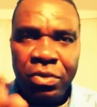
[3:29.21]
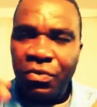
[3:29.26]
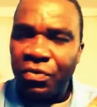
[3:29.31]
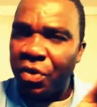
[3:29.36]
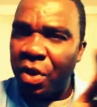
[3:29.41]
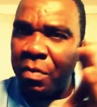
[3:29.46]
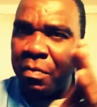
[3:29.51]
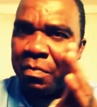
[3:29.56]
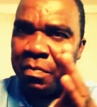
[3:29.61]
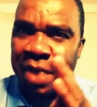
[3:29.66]

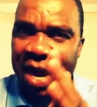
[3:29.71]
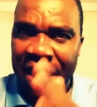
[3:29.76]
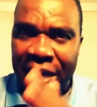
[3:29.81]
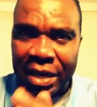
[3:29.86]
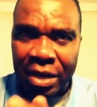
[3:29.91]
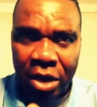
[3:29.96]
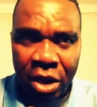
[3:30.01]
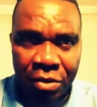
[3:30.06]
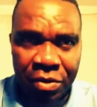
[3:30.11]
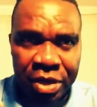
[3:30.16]
from
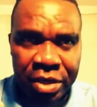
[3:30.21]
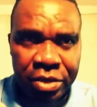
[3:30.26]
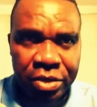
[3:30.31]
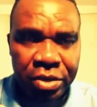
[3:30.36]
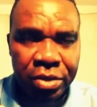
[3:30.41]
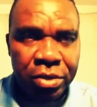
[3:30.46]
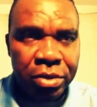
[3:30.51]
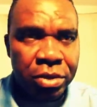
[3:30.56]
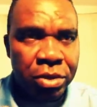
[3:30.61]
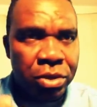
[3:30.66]

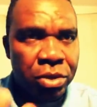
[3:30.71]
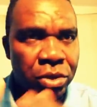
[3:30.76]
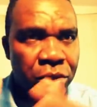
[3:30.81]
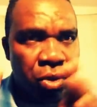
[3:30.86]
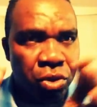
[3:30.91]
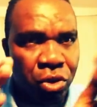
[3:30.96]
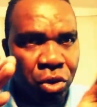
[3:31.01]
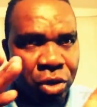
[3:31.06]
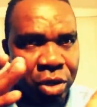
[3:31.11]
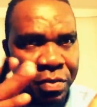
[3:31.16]
baccalaureate
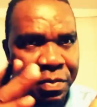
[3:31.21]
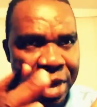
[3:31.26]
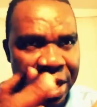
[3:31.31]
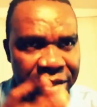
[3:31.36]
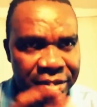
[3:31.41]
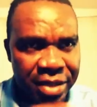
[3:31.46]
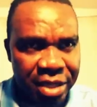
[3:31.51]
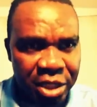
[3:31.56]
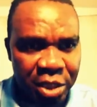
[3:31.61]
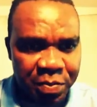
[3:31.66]
to the
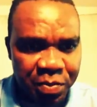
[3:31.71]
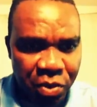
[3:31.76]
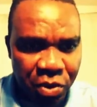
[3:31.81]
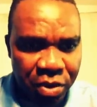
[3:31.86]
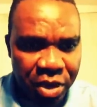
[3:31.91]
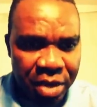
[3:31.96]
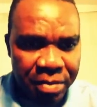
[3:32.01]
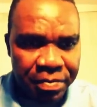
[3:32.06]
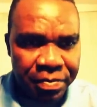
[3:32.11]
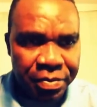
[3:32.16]
master's
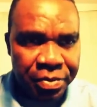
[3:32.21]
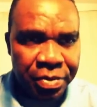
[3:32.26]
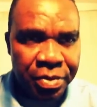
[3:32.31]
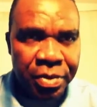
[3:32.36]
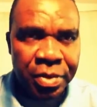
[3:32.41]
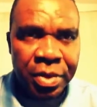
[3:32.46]
program